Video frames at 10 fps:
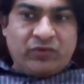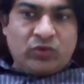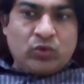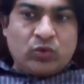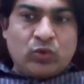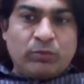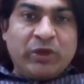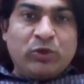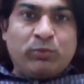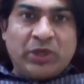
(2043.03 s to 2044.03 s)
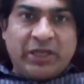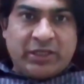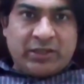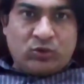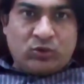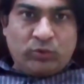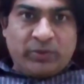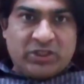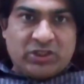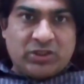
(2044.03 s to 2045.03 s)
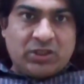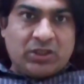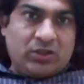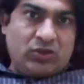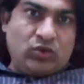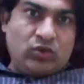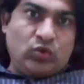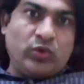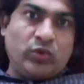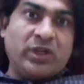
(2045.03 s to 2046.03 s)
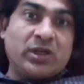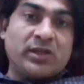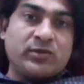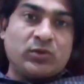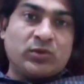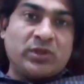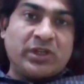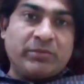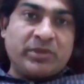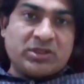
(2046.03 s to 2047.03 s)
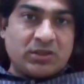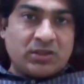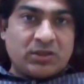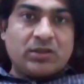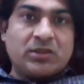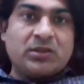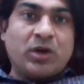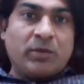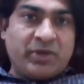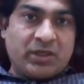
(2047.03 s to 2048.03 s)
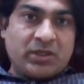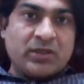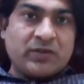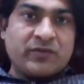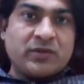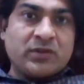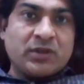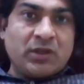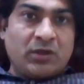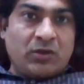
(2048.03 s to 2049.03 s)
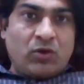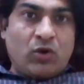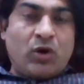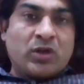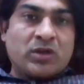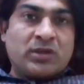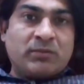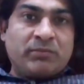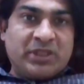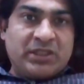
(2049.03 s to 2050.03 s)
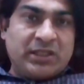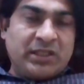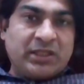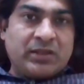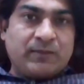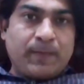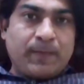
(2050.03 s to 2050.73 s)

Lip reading: if you manipulate too much, you can also damage the optic nerve or medially